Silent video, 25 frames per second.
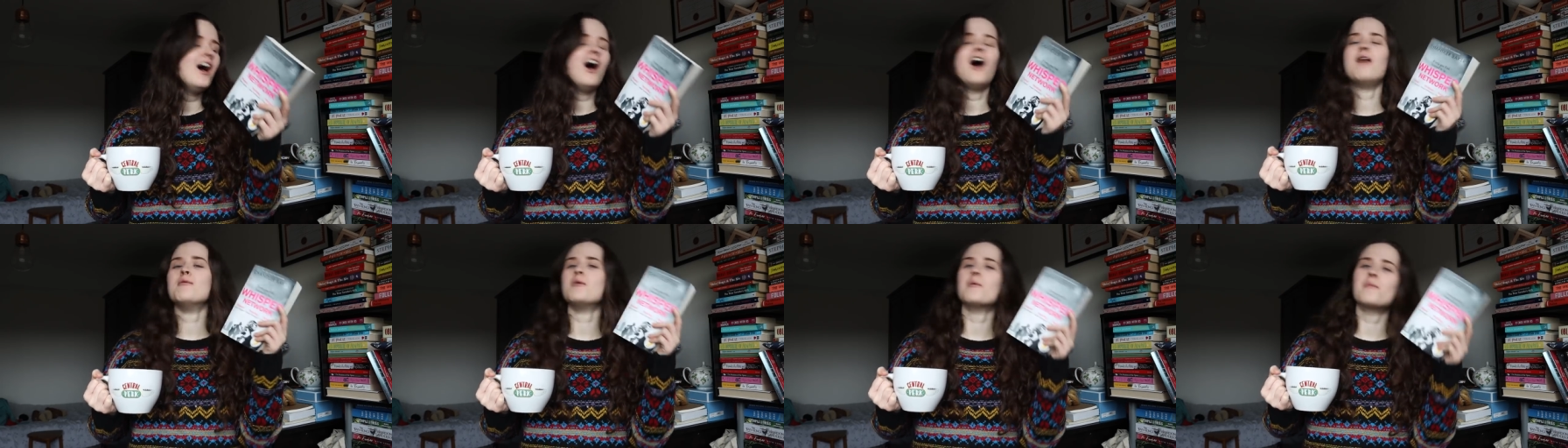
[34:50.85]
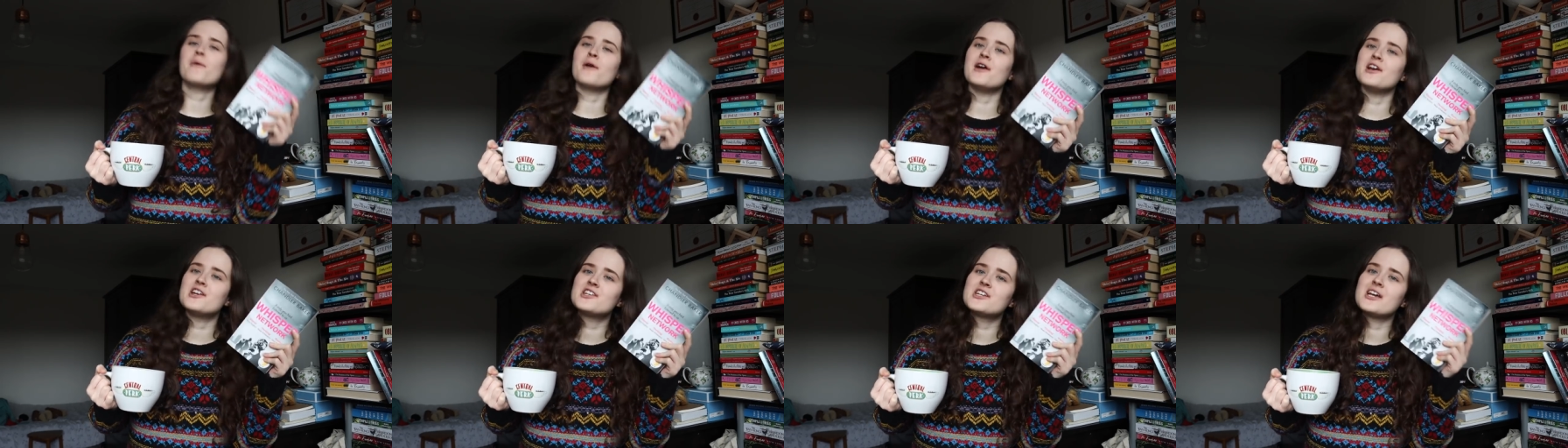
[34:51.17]
I'm
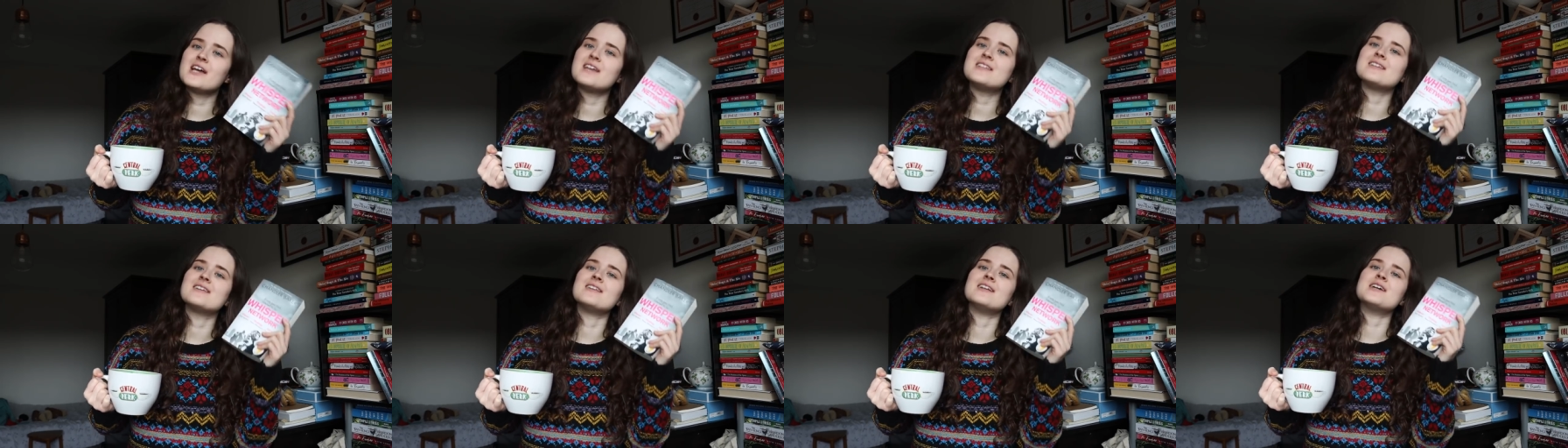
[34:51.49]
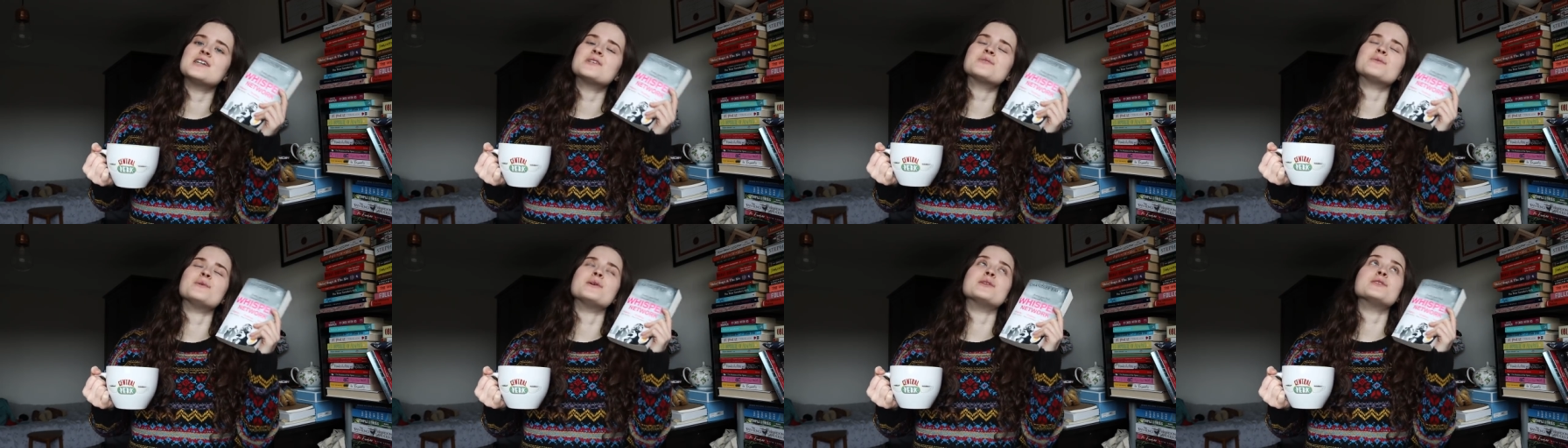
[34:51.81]
appreciating
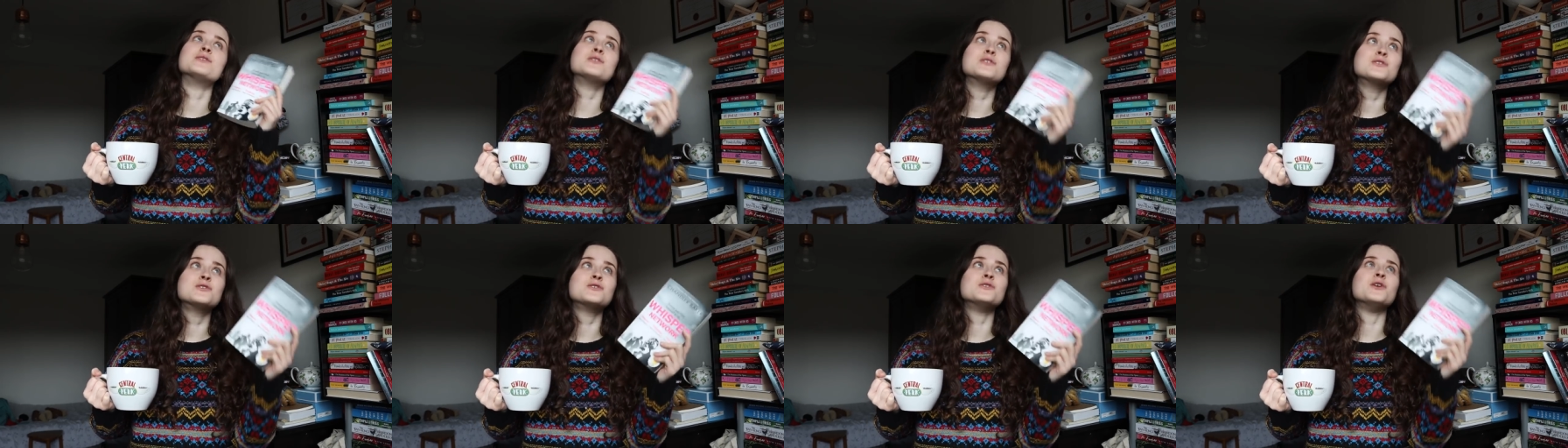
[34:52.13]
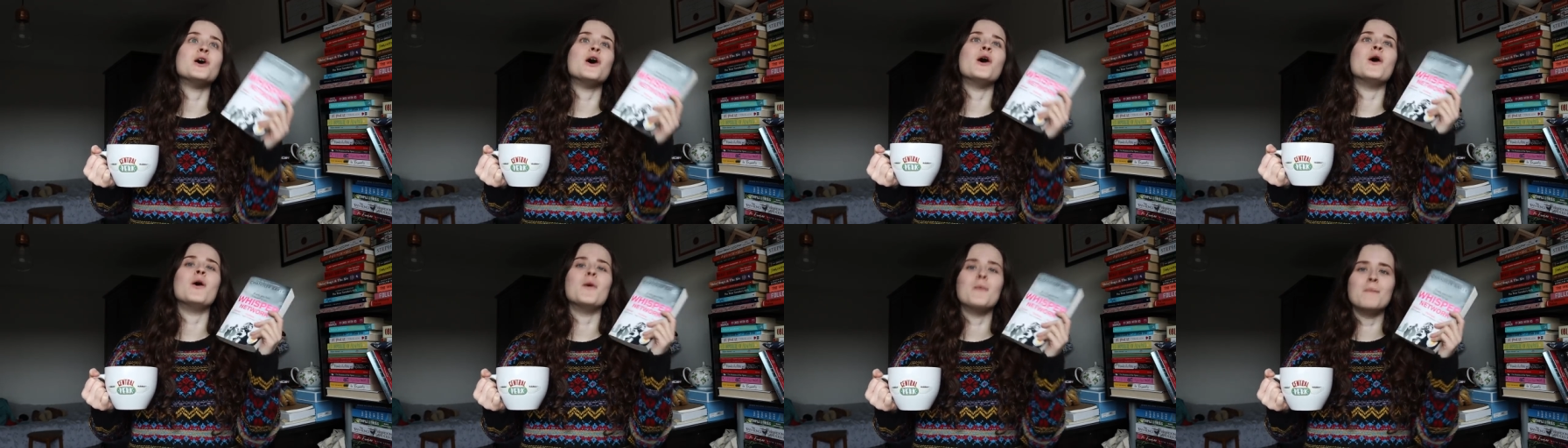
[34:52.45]
this one
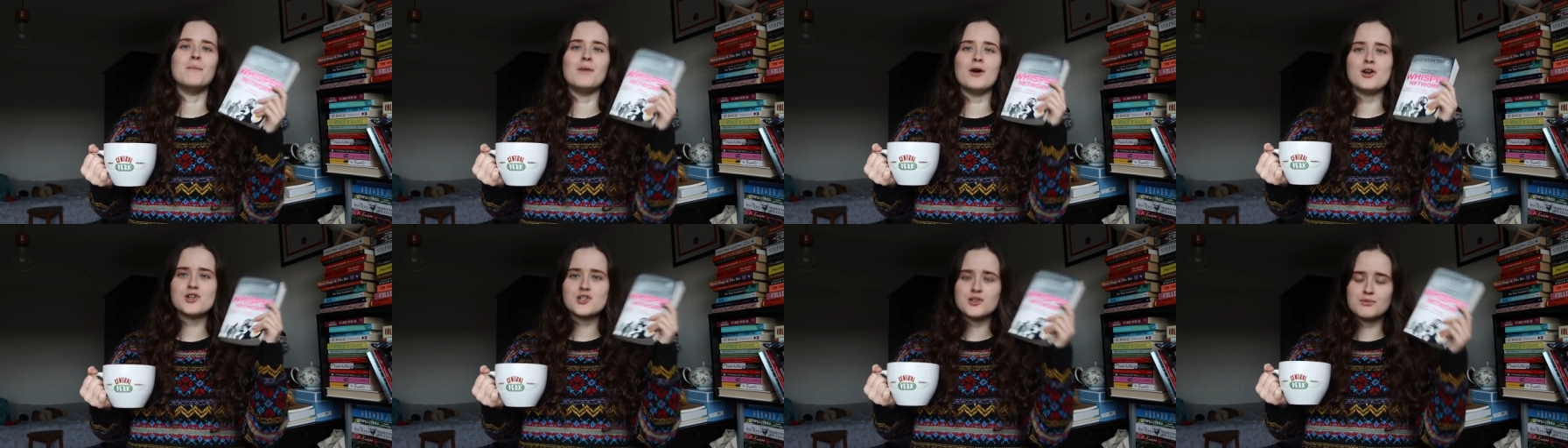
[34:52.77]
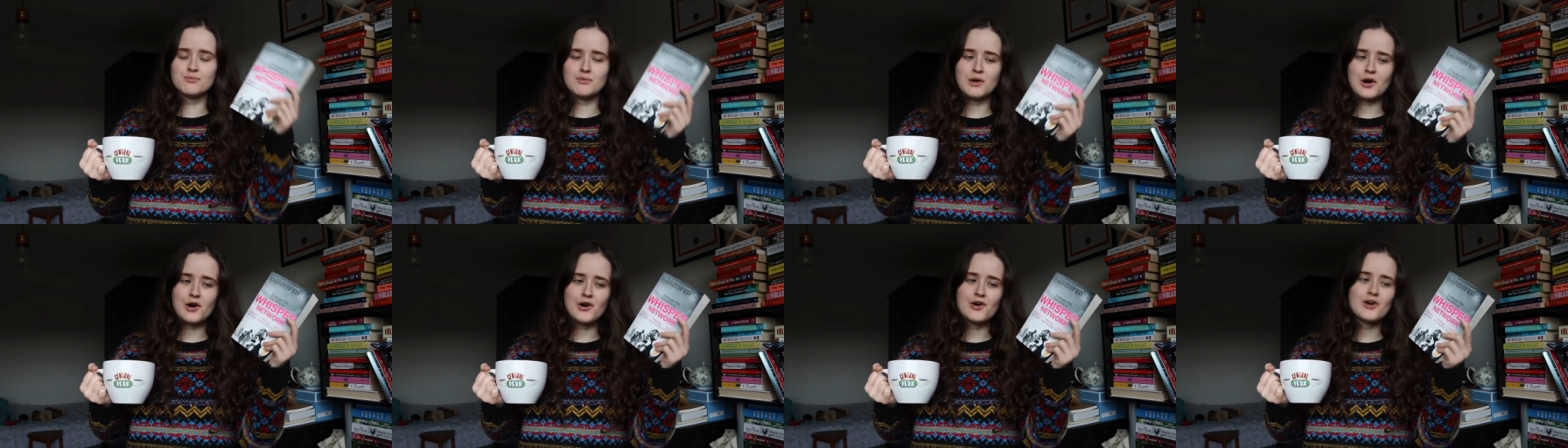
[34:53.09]
so much
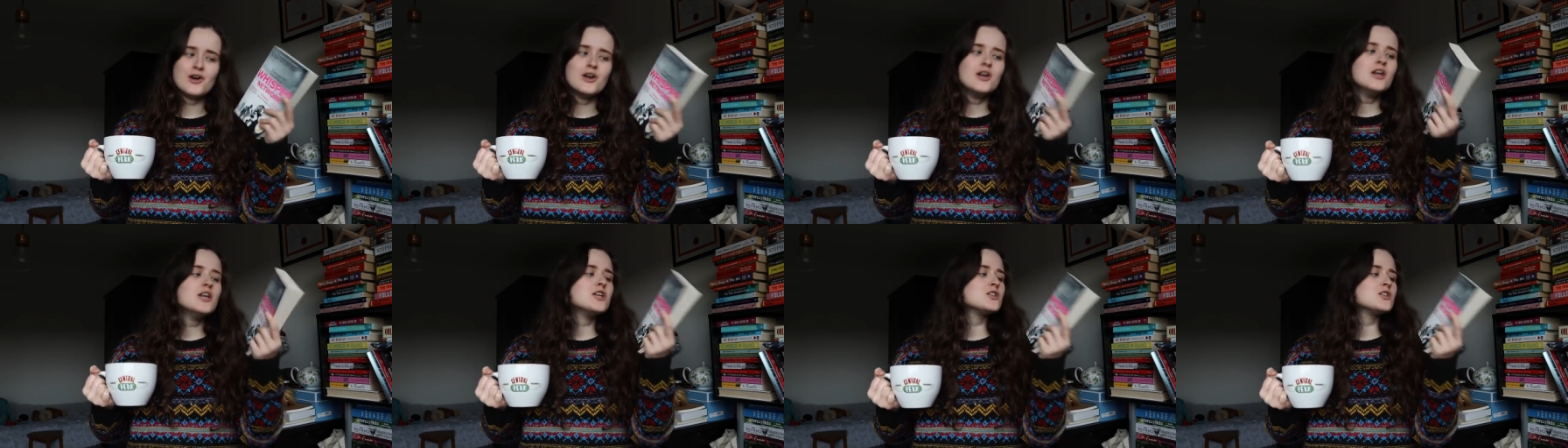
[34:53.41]
more.